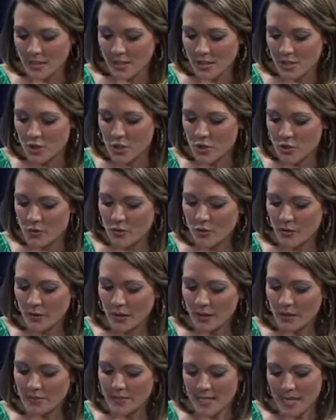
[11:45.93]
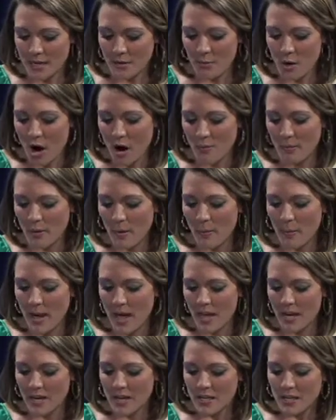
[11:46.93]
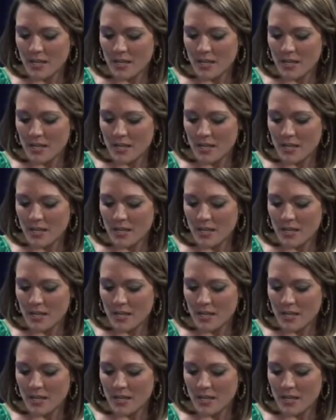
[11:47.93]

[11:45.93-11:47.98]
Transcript: to the Junior League of Santa Barbara, but